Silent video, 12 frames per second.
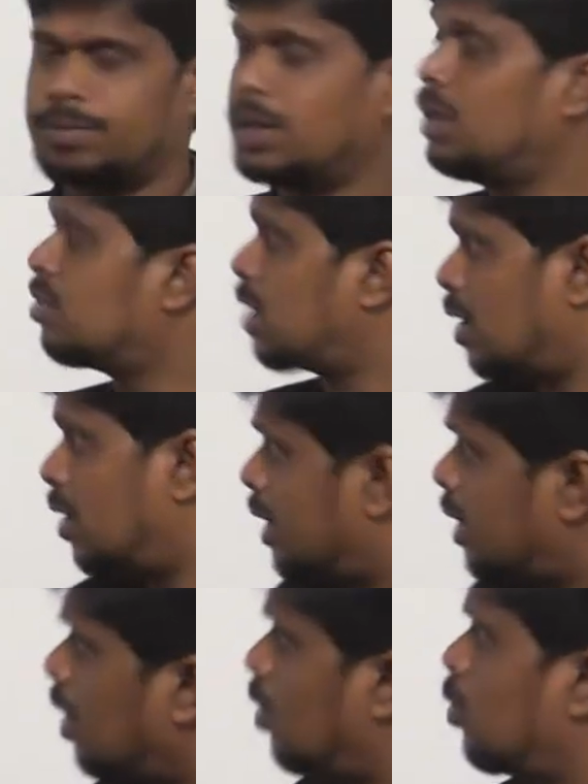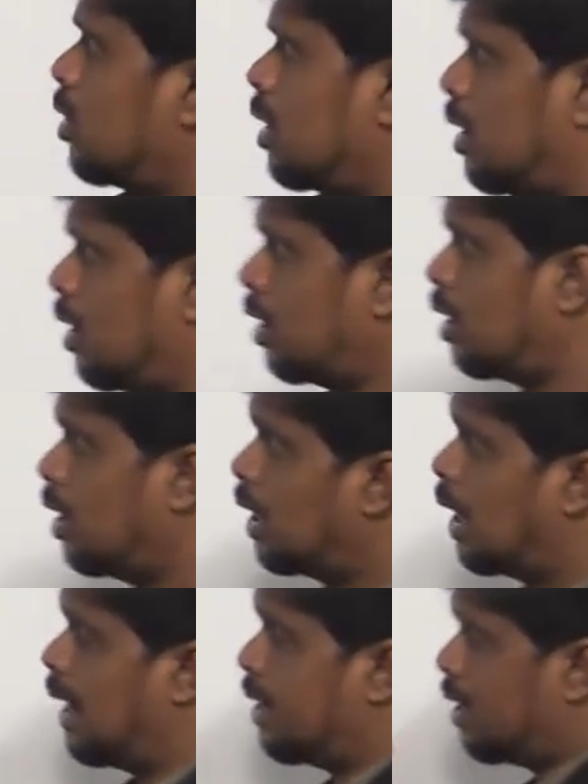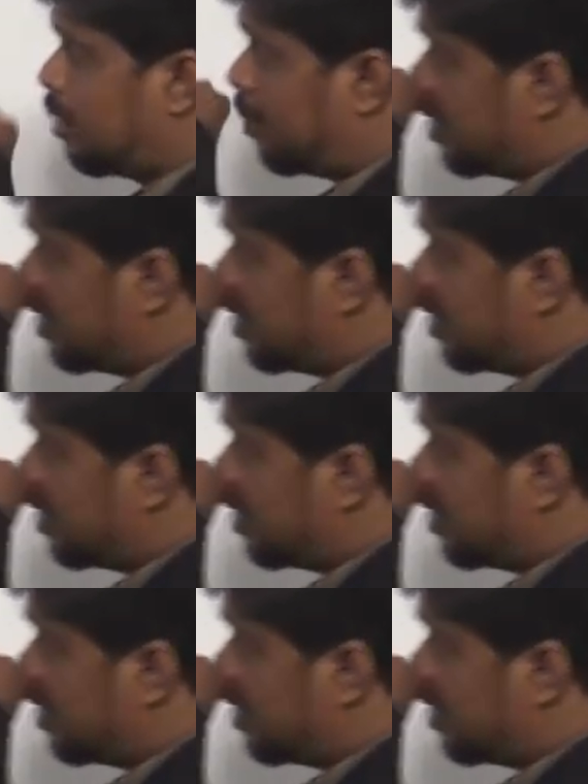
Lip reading: is arrived at a router, and it